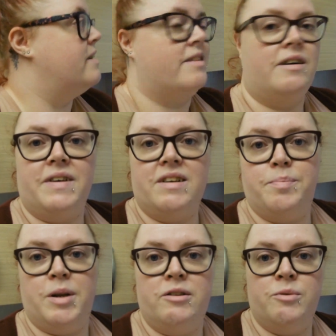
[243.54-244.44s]
nothing's
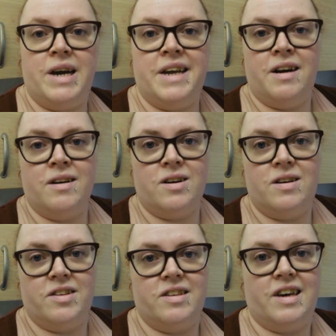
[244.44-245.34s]
blown away in our
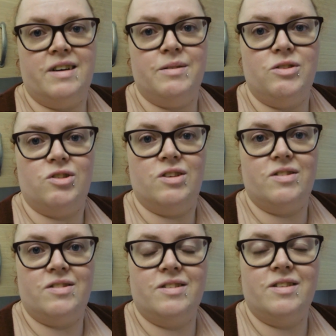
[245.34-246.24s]
garden yet, which
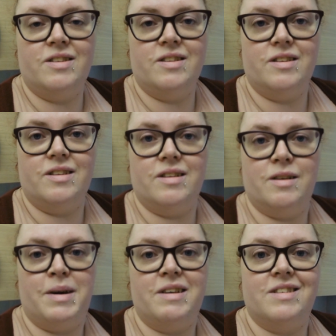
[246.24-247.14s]
is
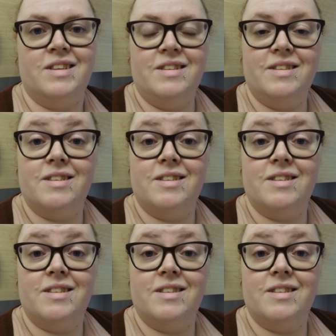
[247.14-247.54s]
amazing.